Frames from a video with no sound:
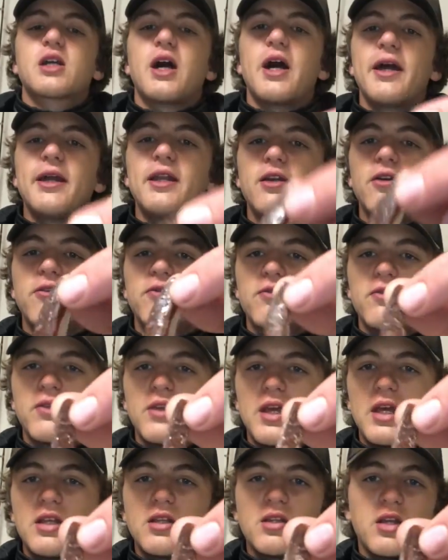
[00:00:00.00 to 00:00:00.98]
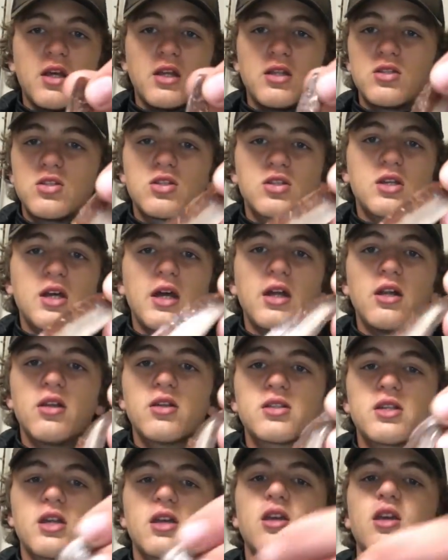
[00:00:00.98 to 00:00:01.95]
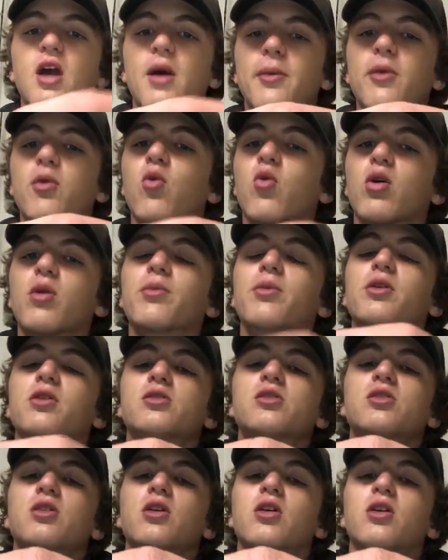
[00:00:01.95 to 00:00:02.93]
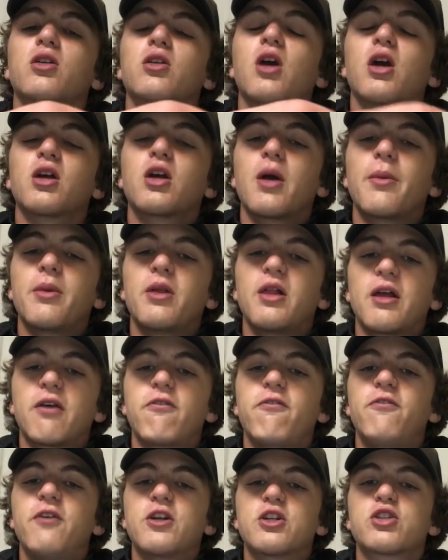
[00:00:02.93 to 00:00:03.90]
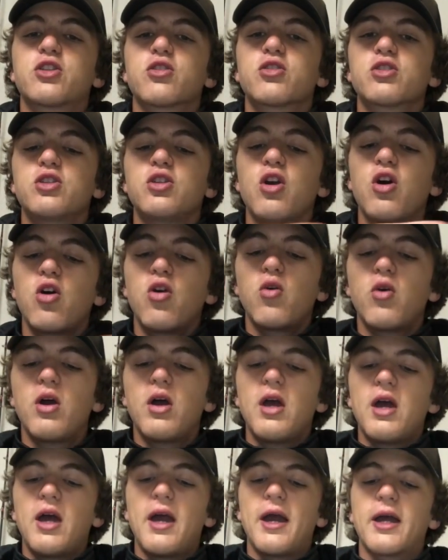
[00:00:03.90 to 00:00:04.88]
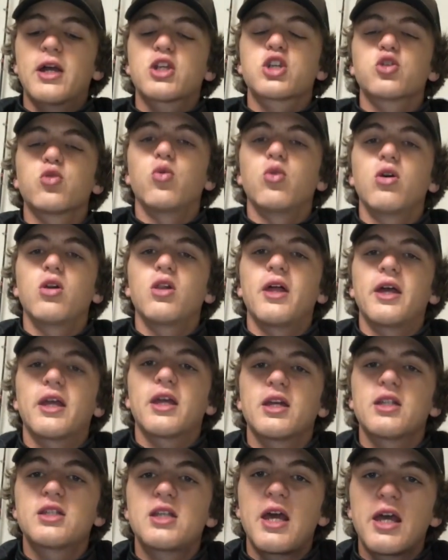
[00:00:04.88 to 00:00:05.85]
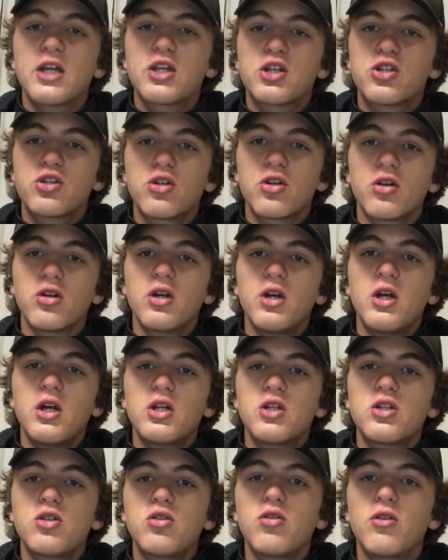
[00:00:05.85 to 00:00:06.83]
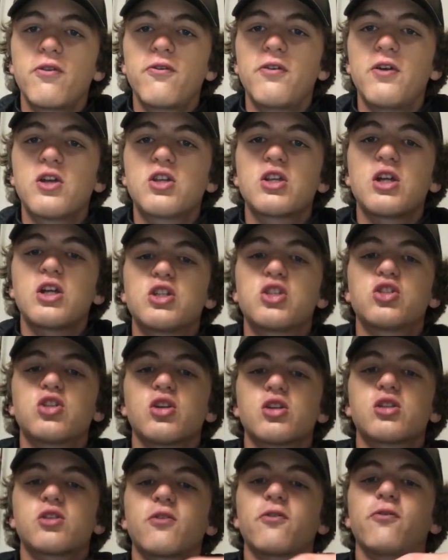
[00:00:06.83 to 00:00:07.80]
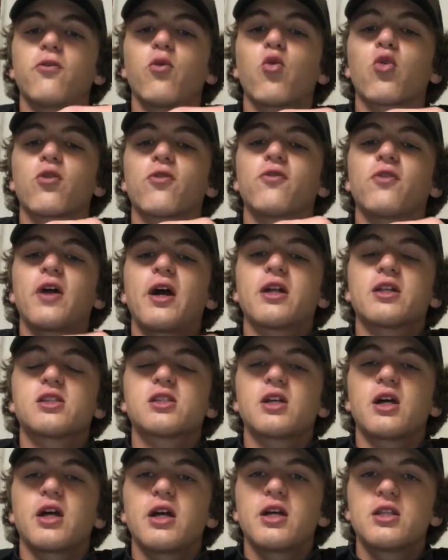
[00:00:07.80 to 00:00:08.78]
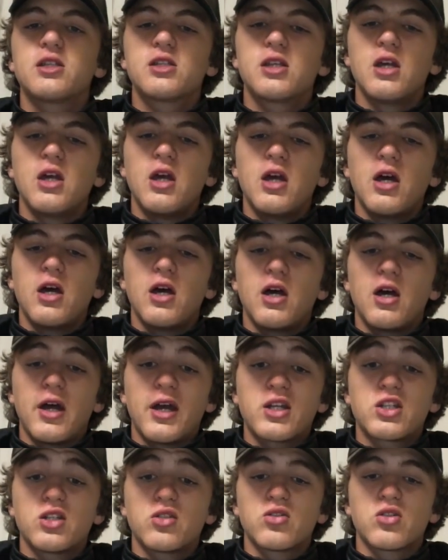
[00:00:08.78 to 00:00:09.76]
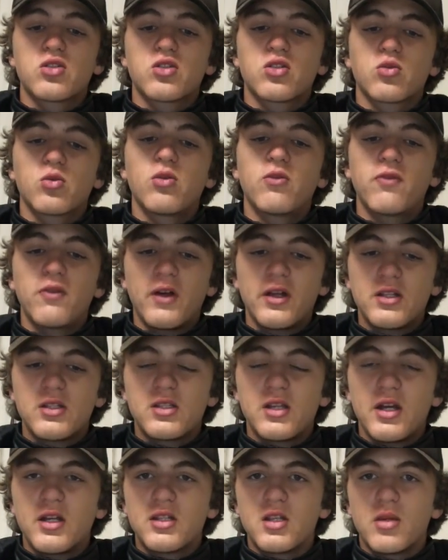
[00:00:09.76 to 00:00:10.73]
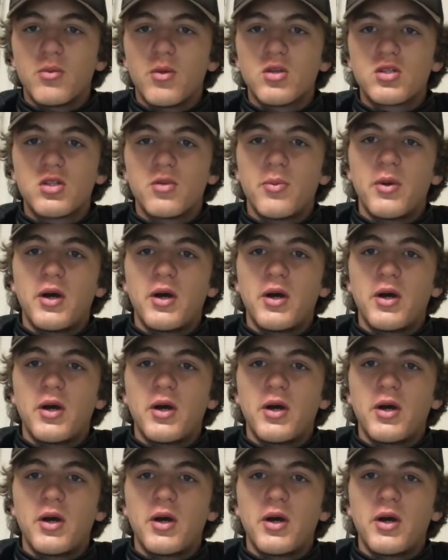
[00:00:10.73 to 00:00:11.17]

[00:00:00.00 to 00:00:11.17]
kind of it, it just kind of looks like a gummy worm. There's or a gummy like fish. There's no actual like texture to the fish. It's just four flat sides. Uh, actually, just three flat sides on most of the